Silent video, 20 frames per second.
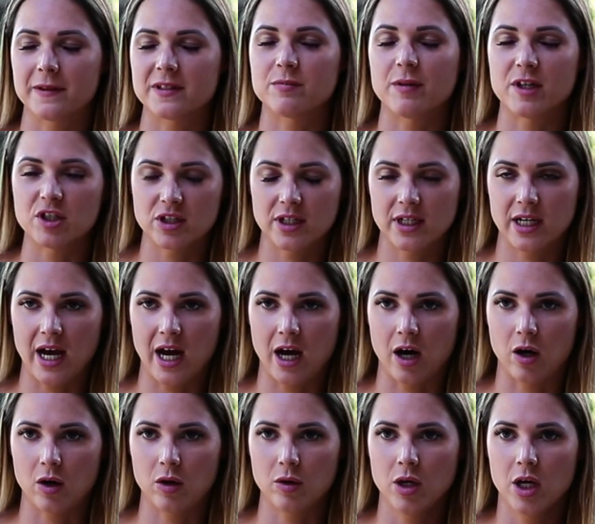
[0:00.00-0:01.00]
Especially
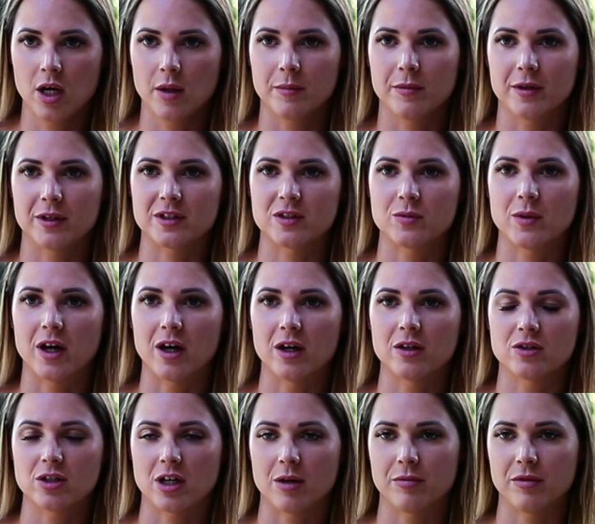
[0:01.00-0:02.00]
now, because we are
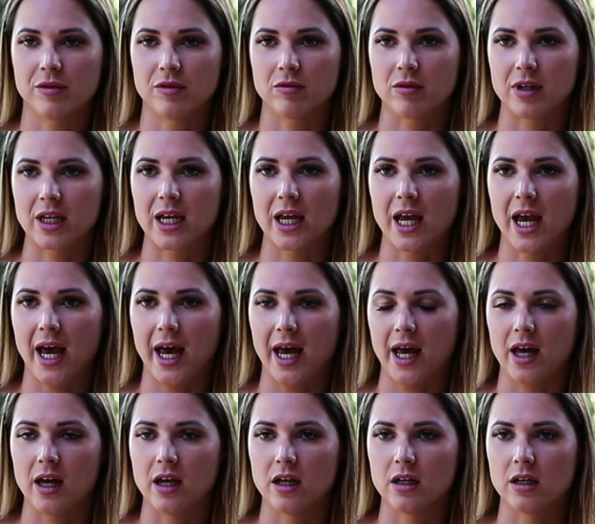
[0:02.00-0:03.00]
top three
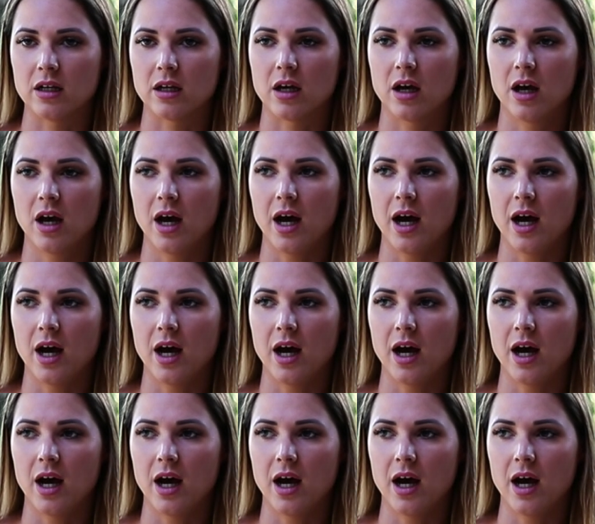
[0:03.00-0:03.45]
and